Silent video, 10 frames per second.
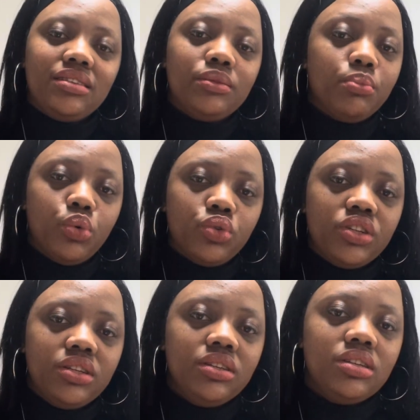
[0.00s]

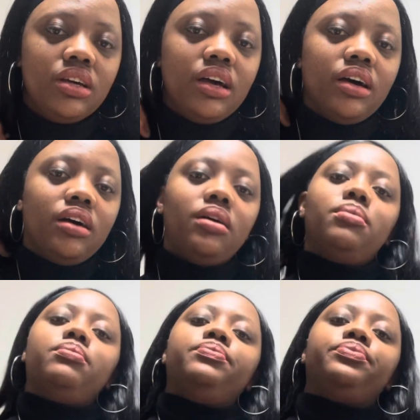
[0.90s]
important.
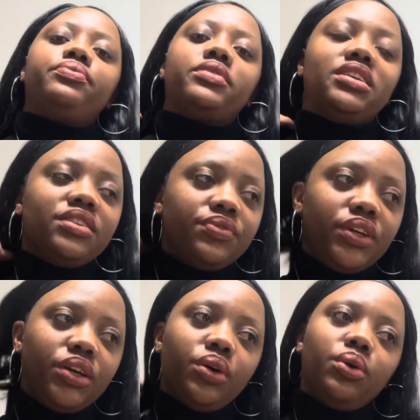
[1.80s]
This
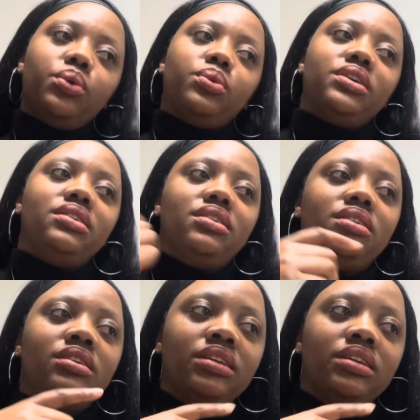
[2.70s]
video was